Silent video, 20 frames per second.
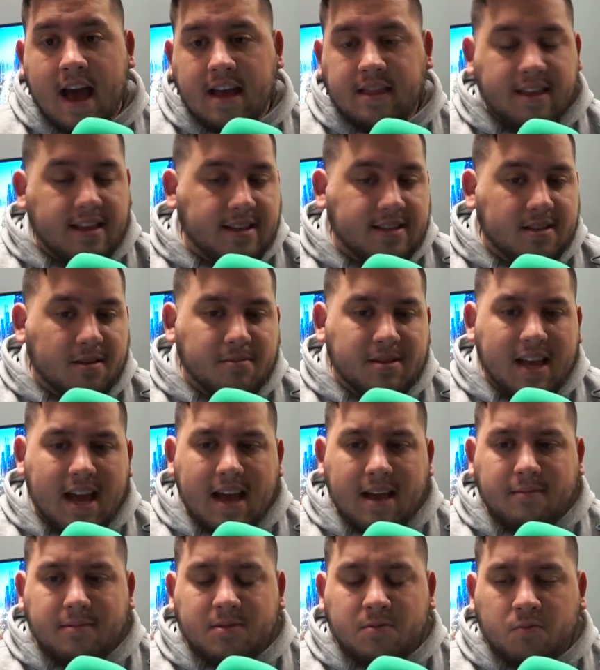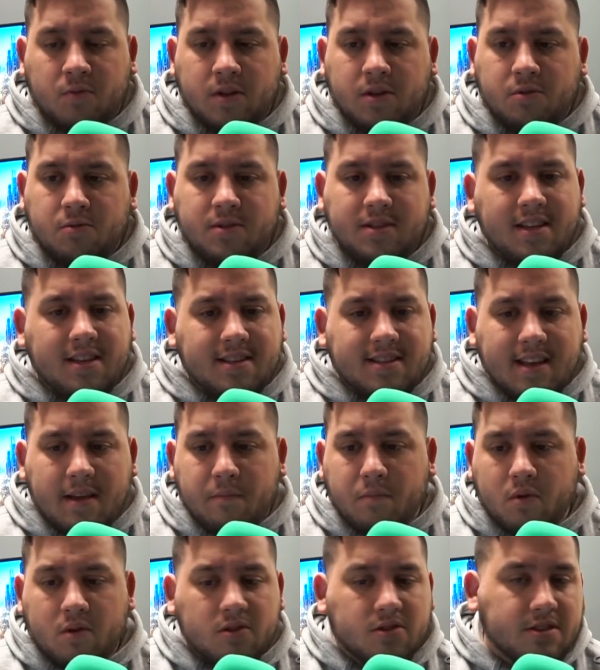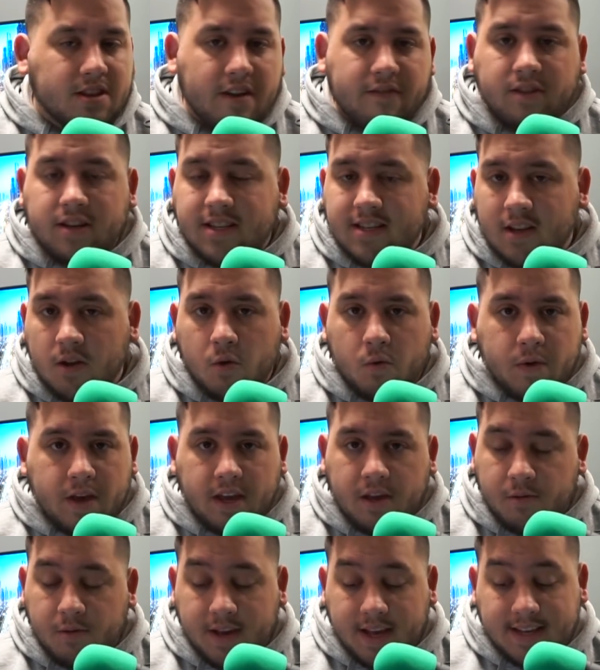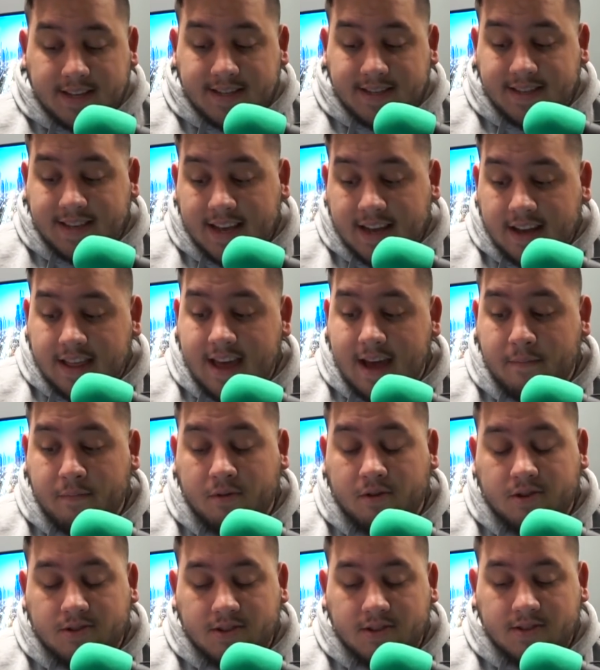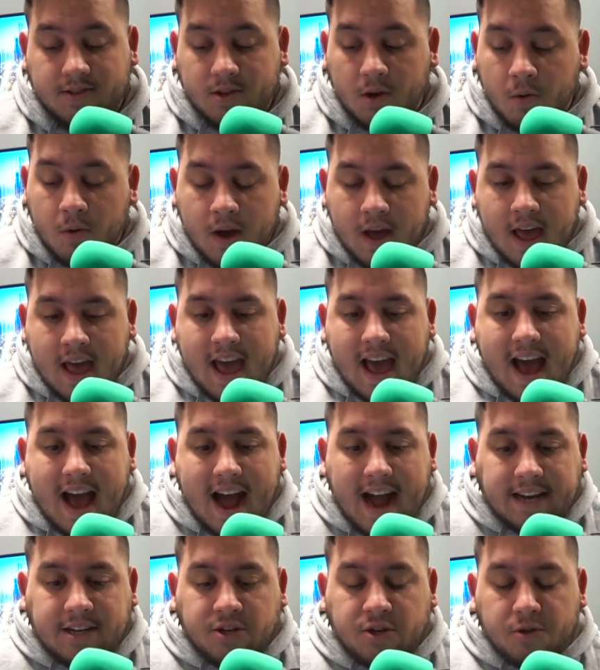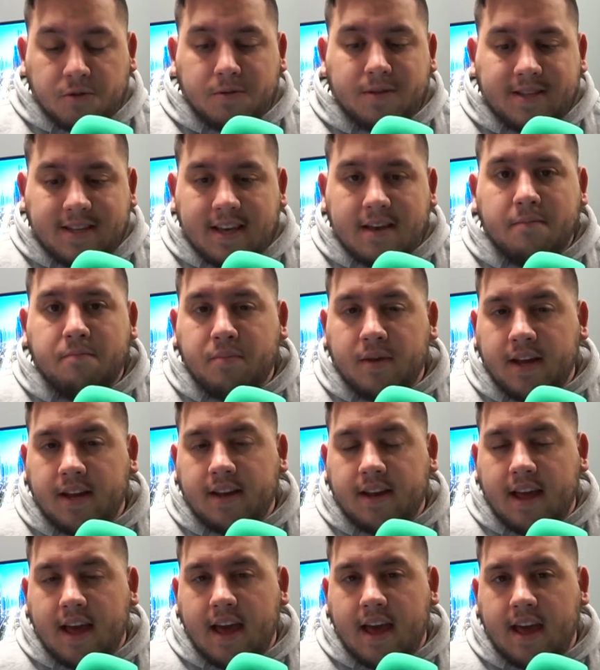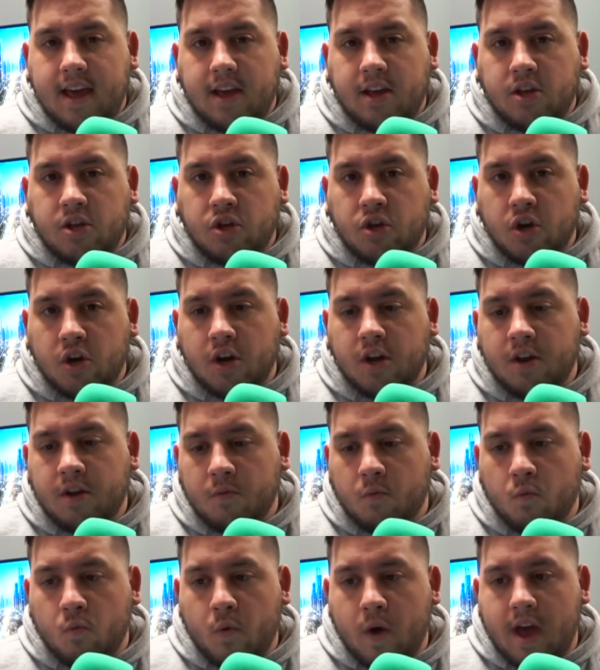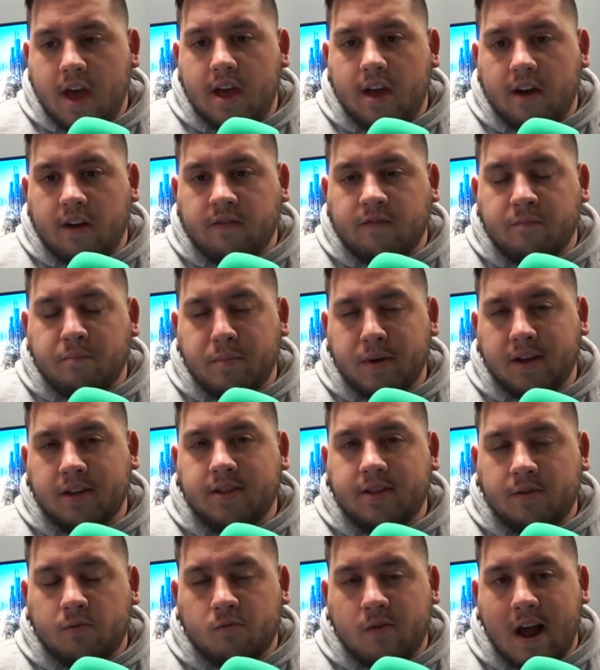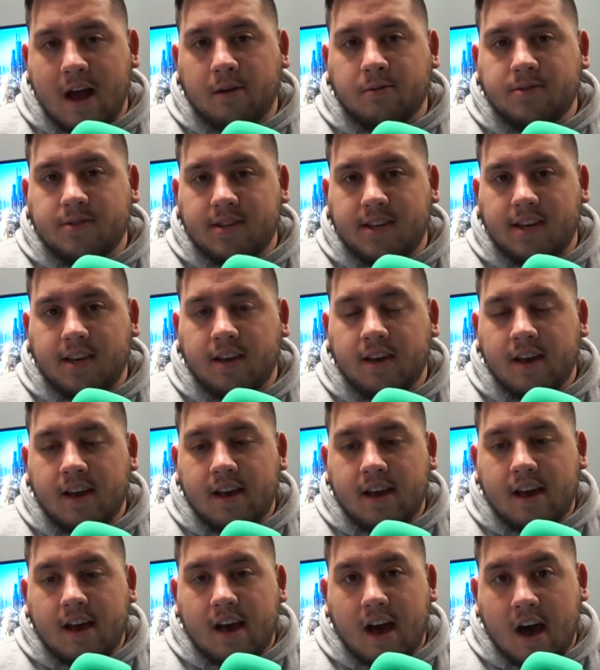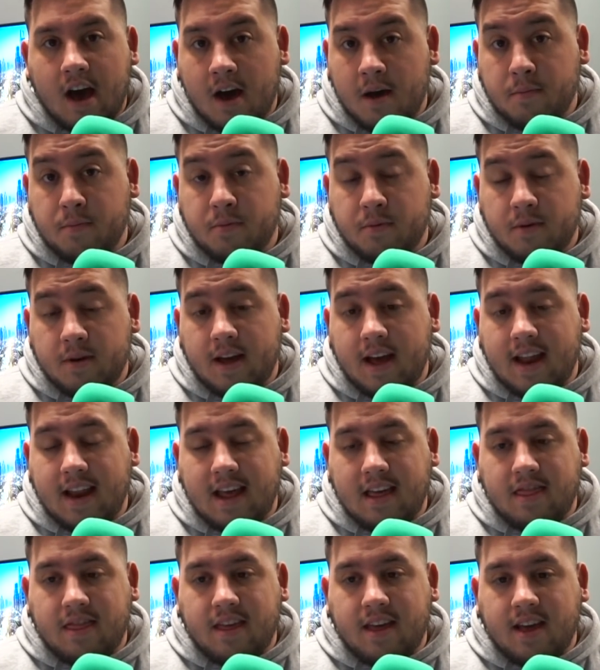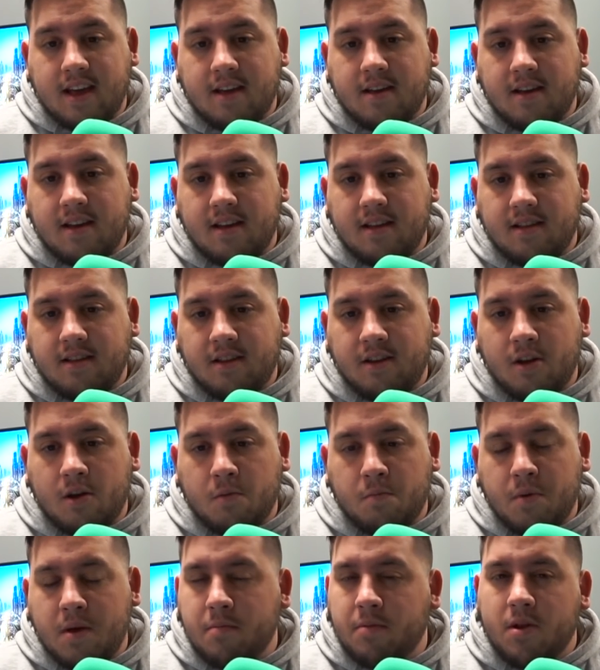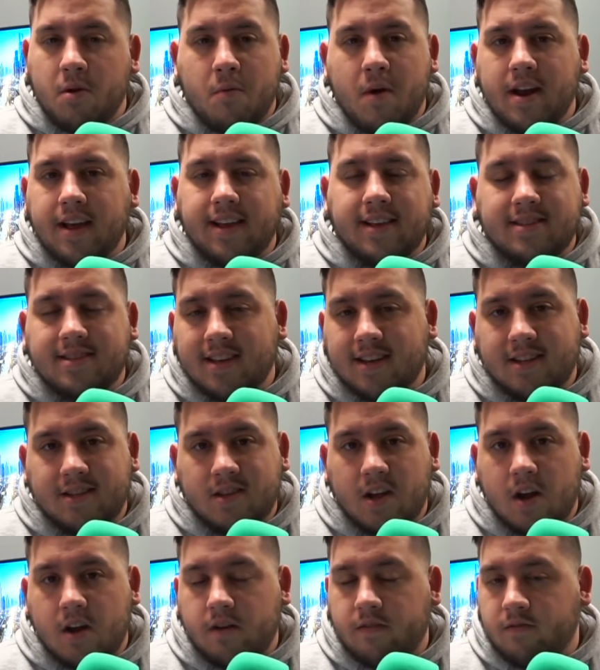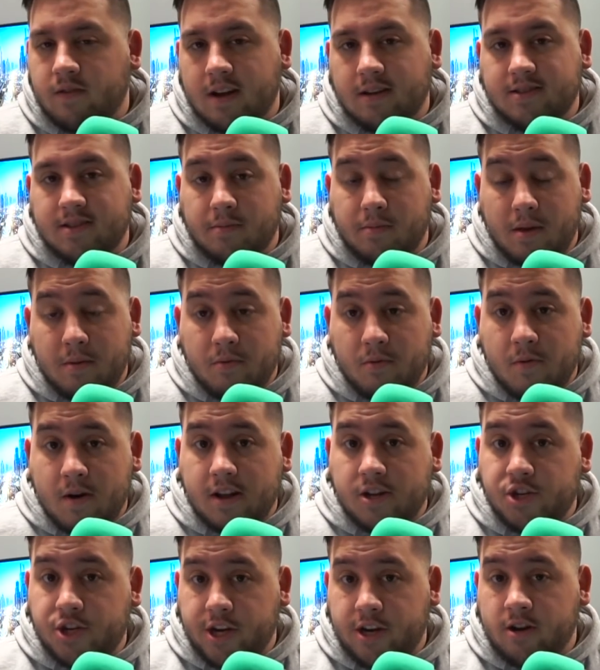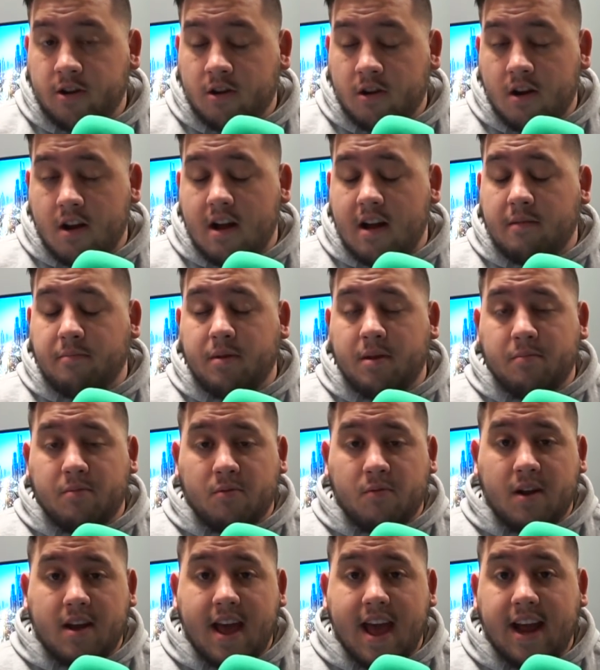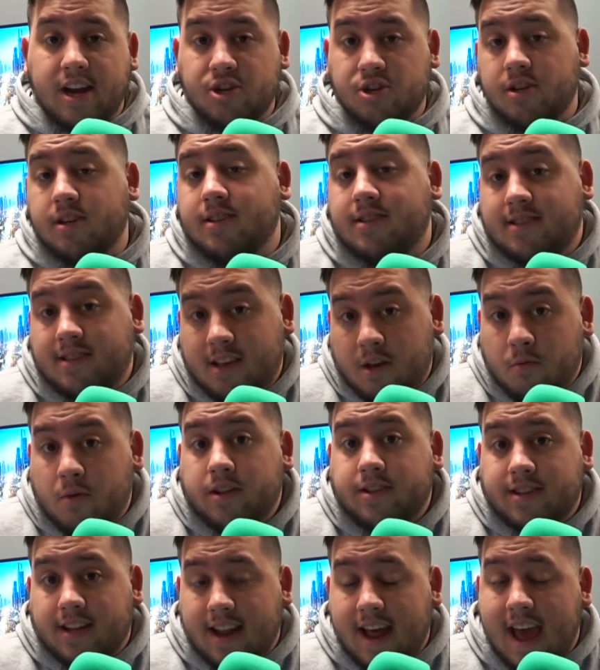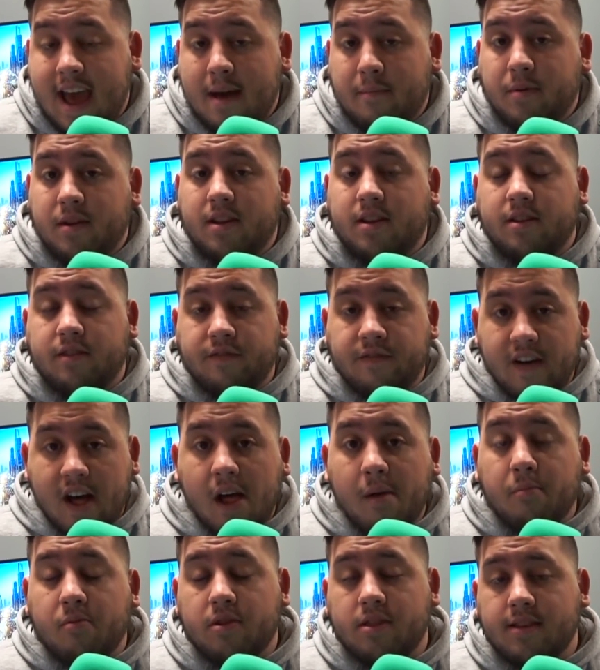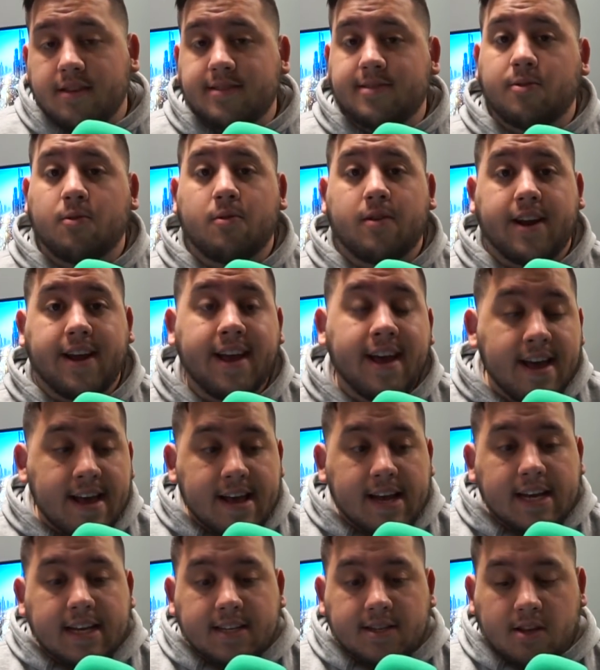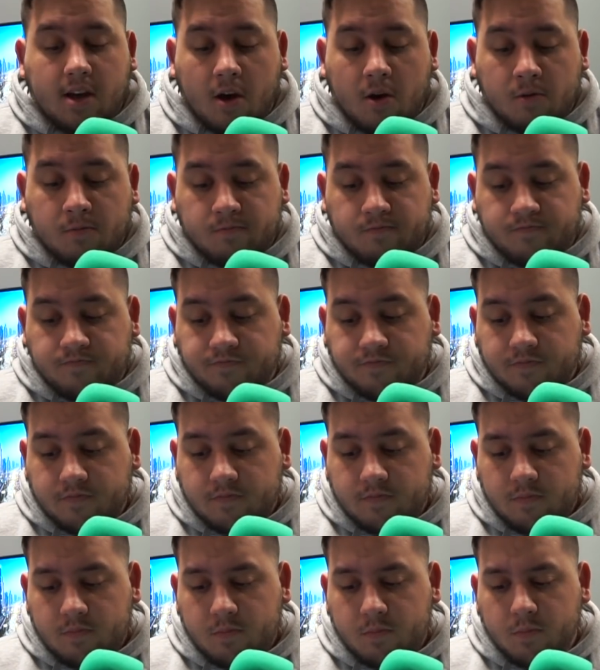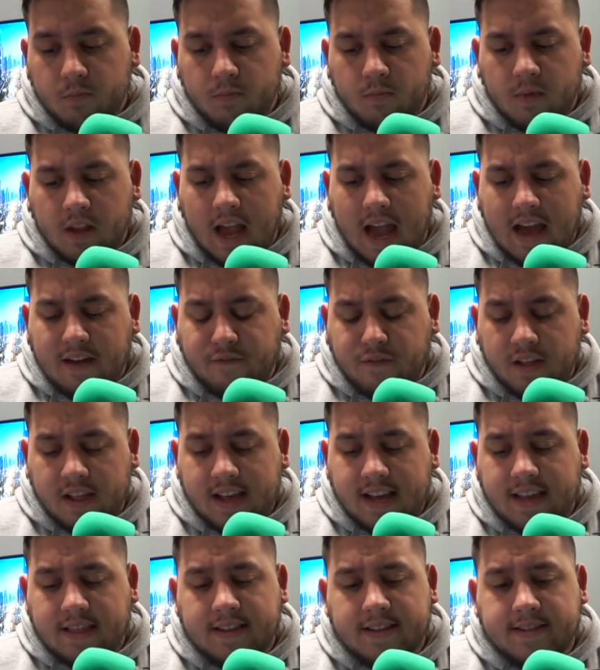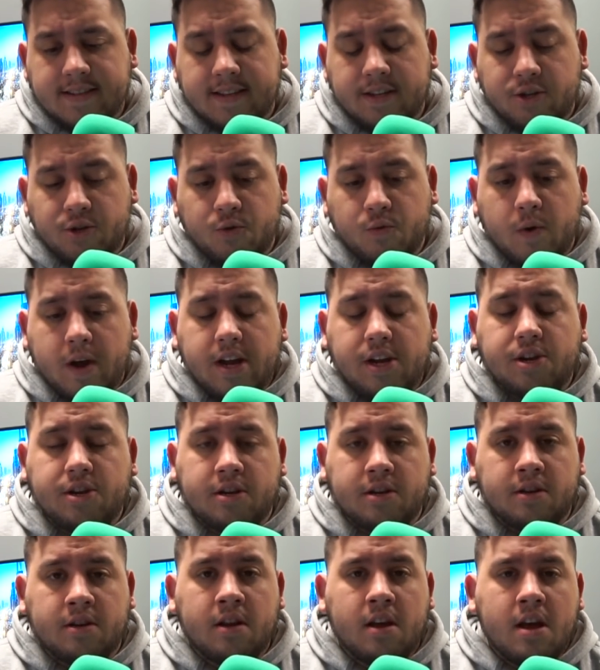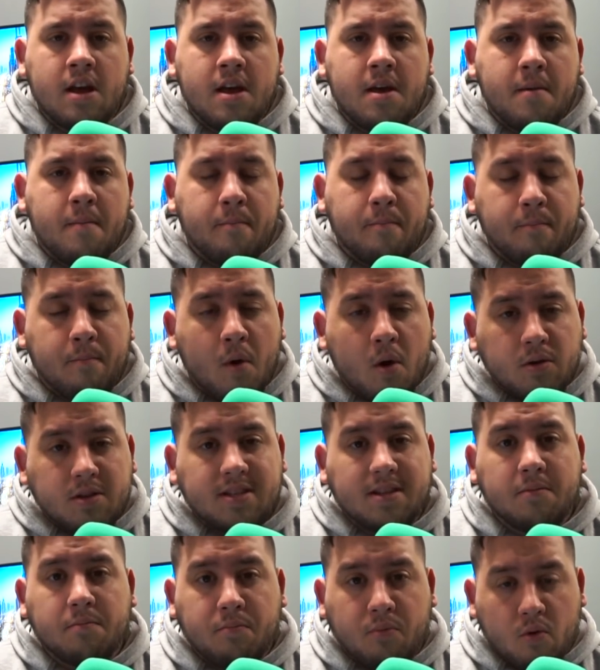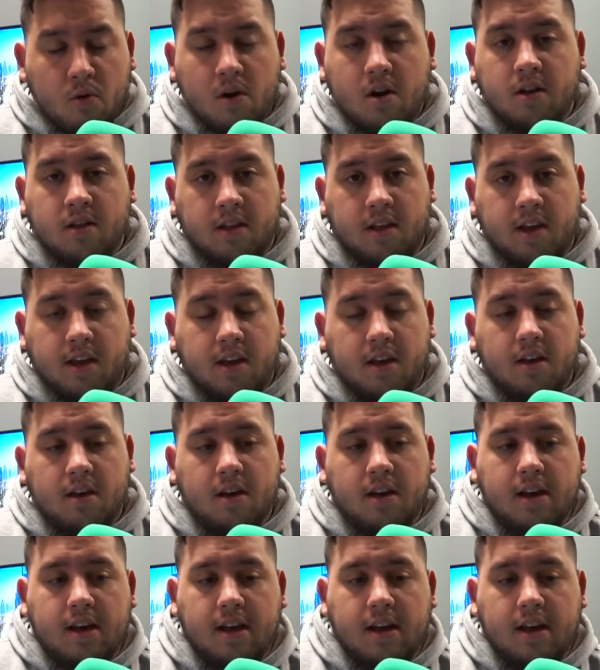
I think sometimes when you see the same person every single week, you get sick of that person. So I do see it being a good way of building Rousey up. And I think, you know, people don't want to get sick and tired of Rousey. People want to cheer her on. People want to actually see what's going to happen and develop with the story. So I feel like in this situation, most importantly,